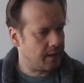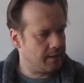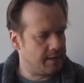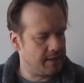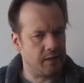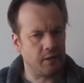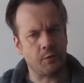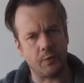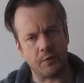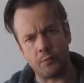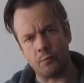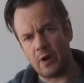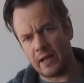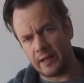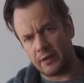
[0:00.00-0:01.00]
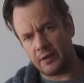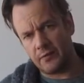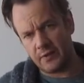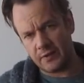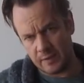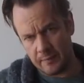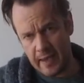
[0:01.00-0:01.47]
deals with
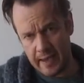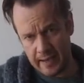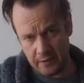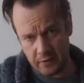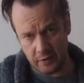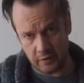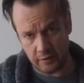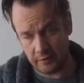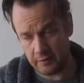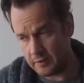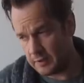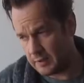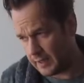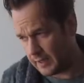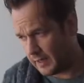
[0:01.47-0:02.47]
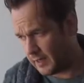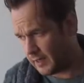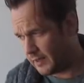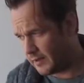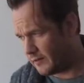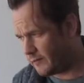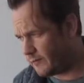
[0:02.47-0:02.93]
relativism head on.
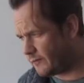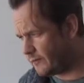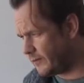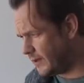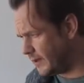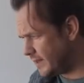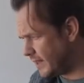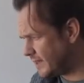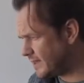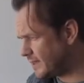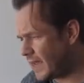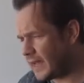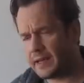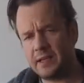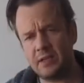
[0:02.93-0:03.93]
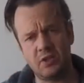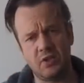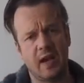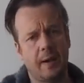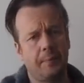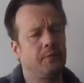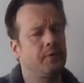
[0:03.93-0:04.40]
The second
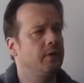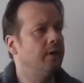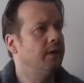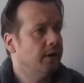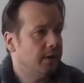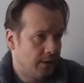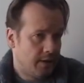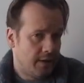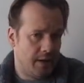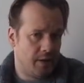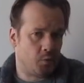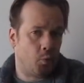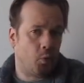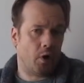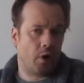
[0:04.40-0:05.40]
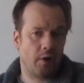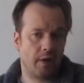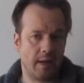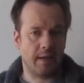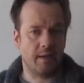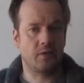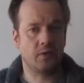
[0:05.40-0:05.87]
chapter is where
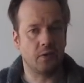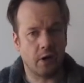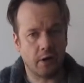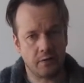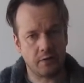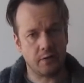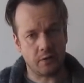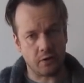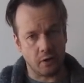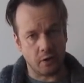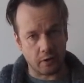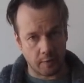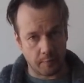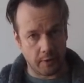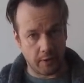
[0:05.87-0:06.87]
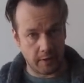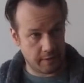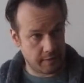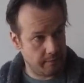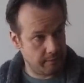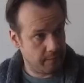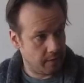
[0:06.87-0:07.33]
he starts to talk
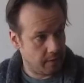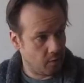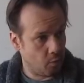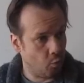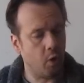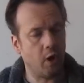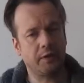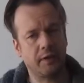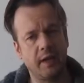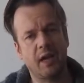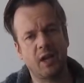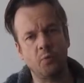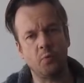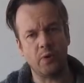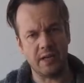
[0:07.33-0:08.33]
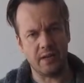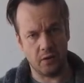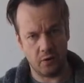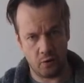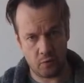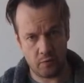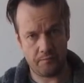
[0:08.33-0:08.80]
about what can we
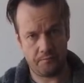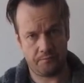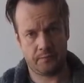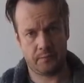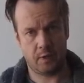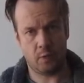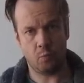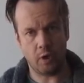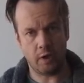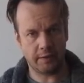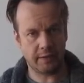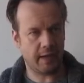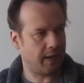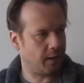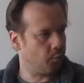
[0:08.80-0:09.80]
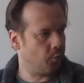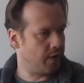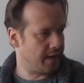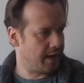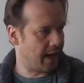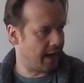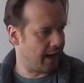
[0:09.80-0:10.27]
know? What can
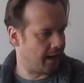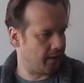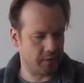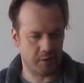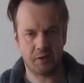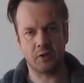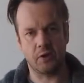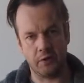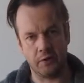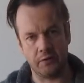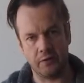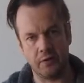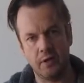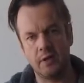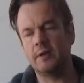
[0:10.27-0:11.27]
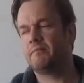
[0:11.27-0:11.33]
we have a certain